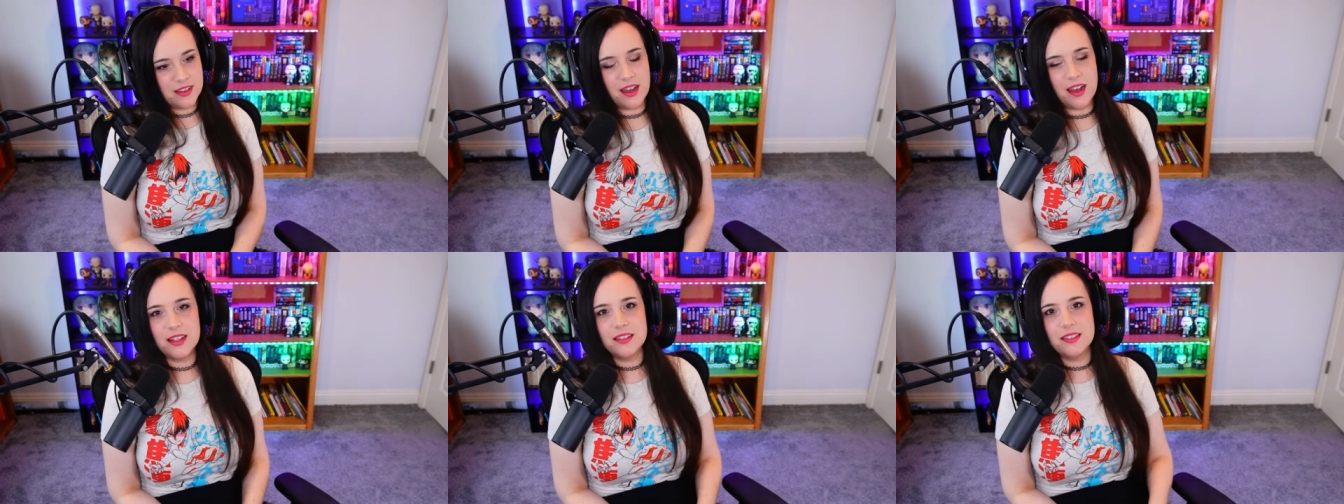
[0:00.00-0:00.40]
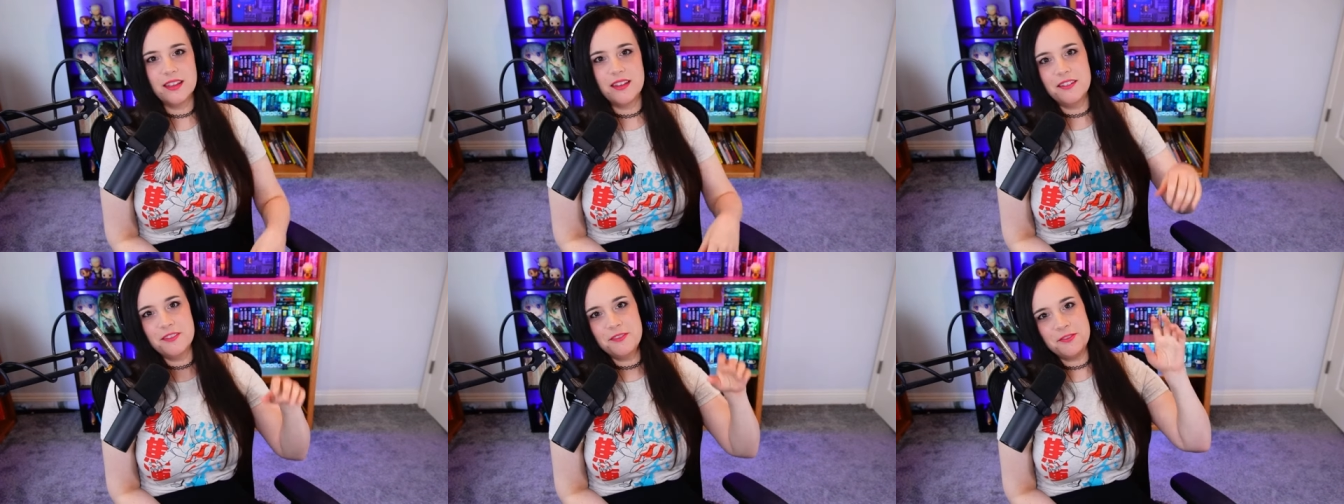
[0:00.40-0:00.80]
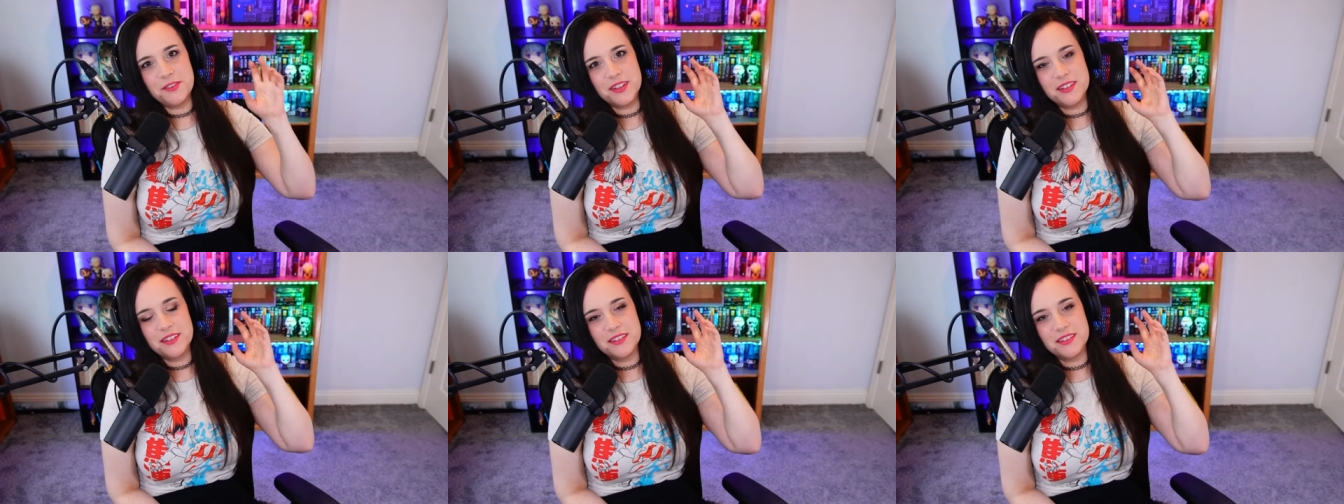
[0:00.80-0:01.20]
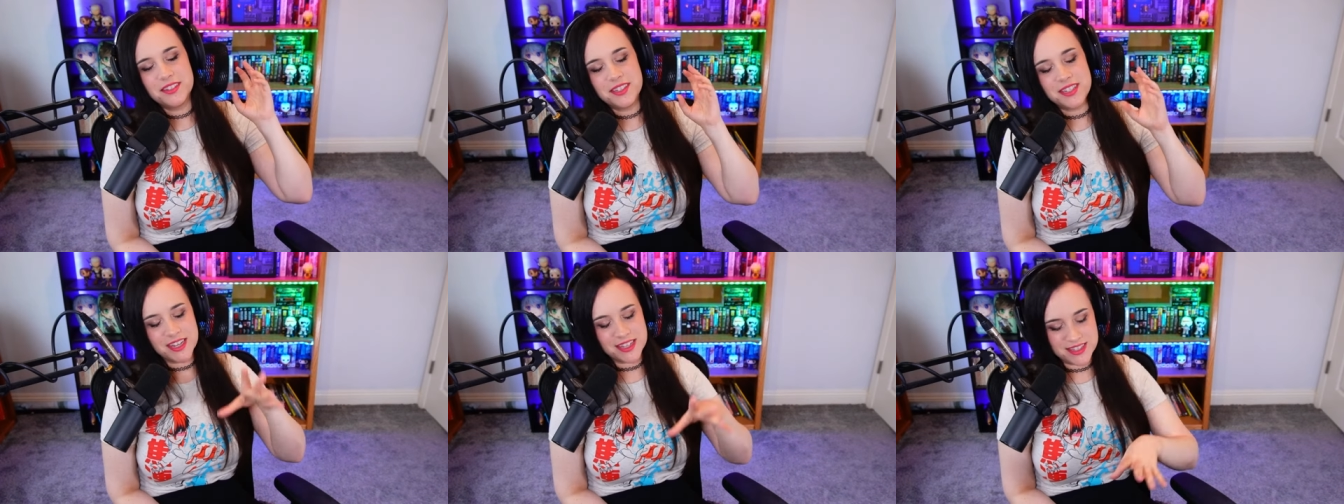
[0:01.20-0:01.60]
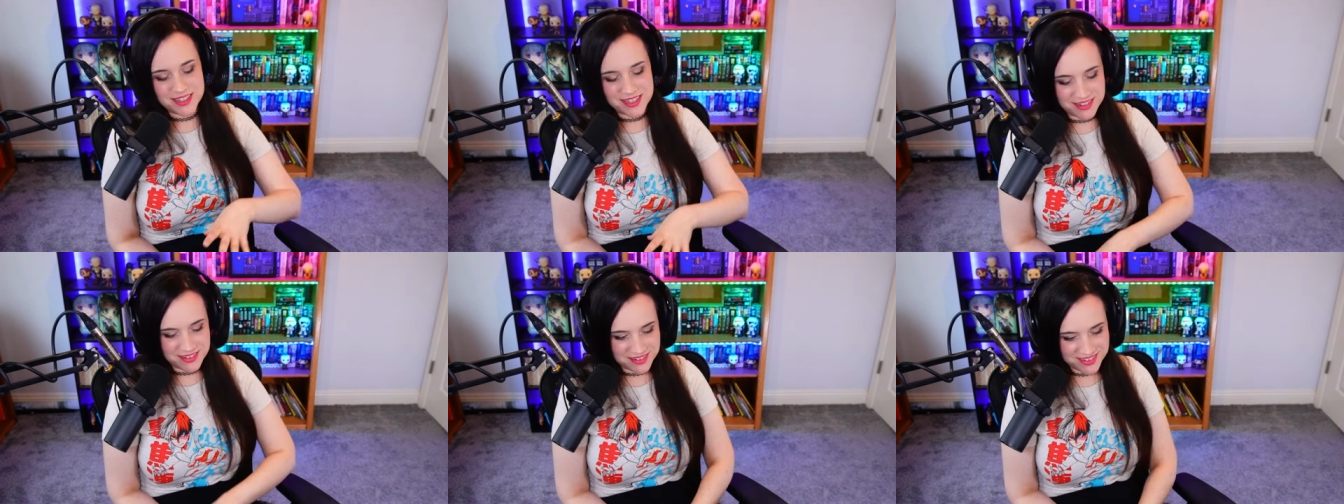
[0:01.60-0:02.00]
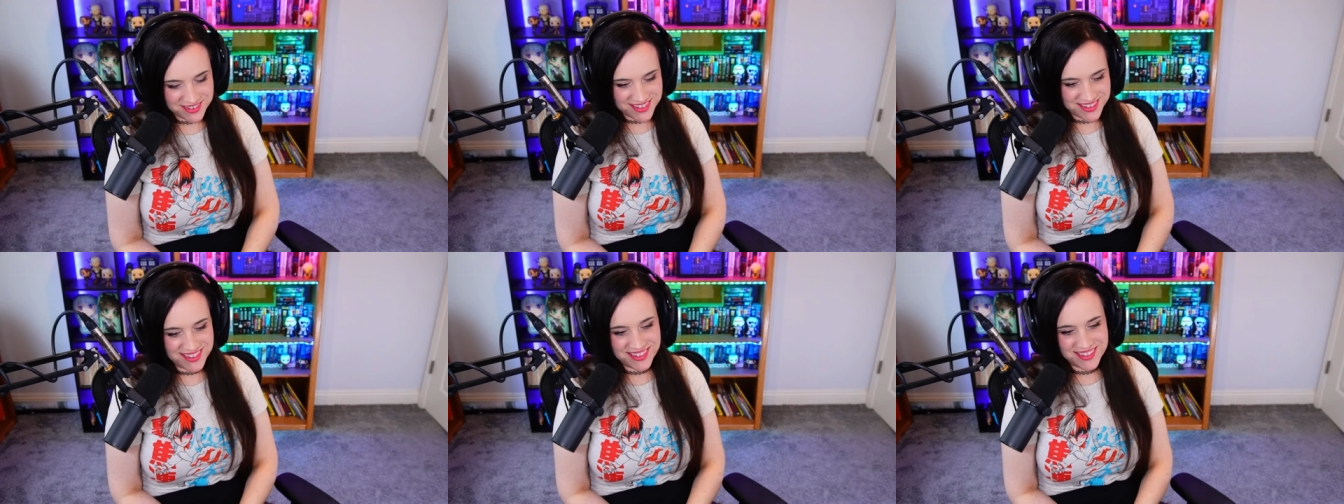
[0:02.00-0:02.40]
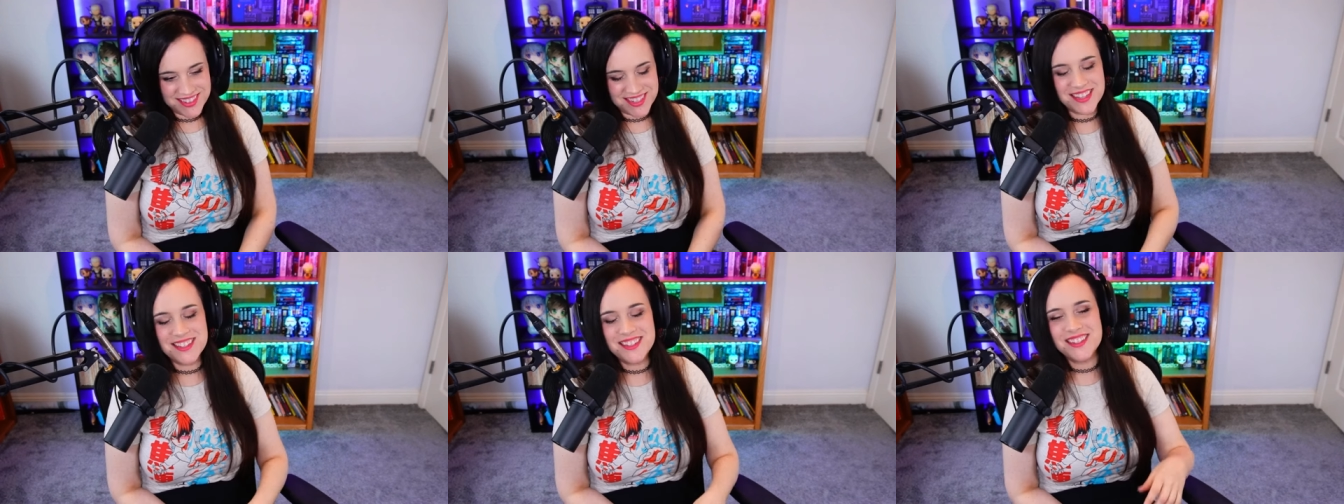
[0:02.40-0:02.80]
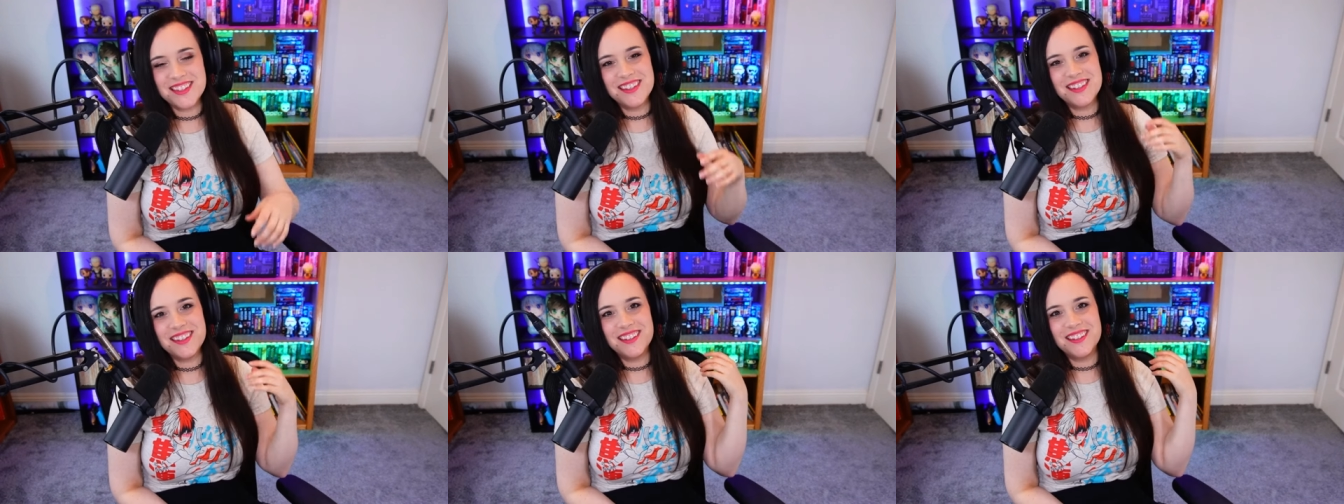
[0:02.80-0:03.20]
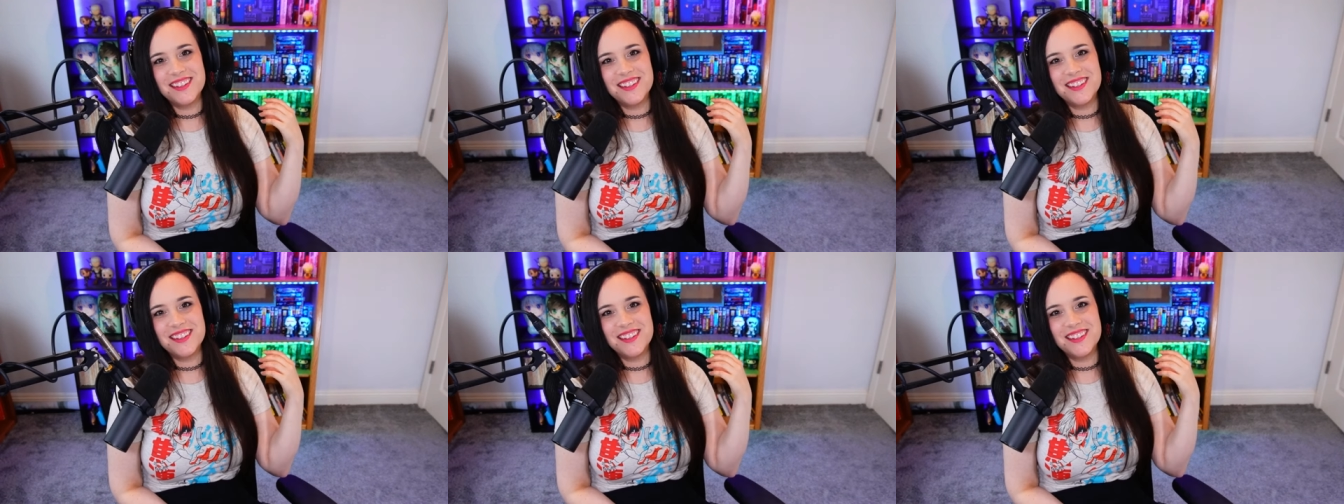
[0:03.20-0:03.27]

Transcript: I love Tenzin. Tenzin